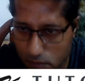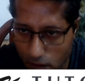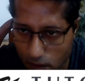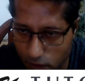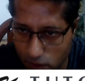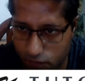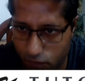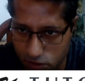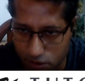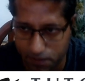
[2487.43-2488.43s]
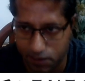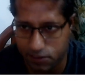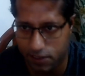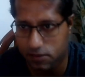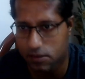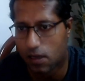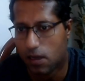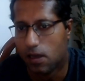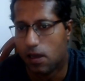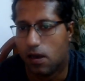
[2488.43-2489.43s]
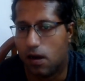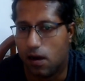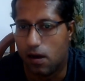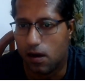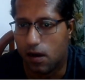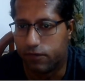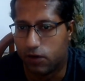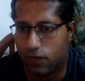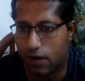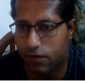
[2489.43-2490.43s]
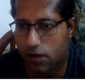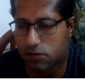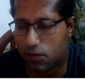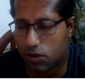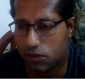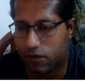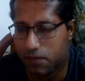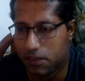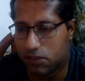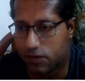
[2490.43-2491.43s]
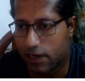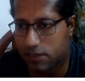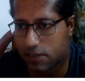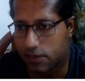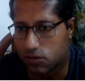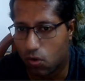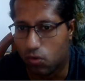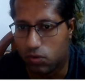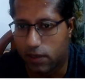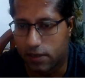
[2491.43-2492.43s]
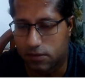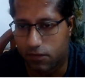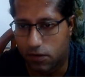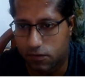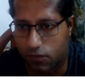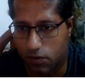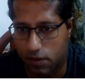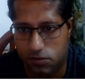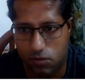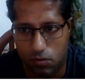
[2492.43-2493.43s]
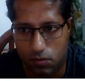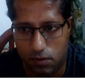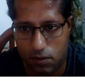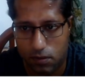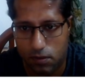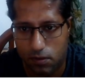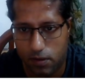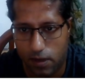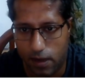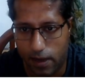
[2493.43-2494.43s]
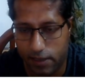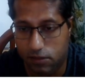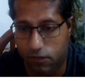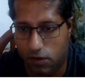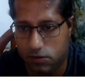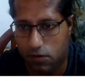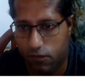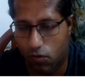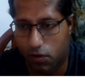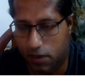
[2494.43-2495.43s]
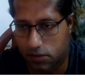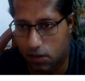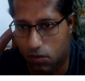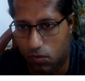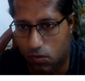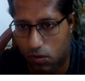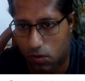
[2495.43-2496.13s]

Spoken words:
because the word statement says after 12 years Manoj will be thrice as old as he was 4 years old, as he was 4 years ago.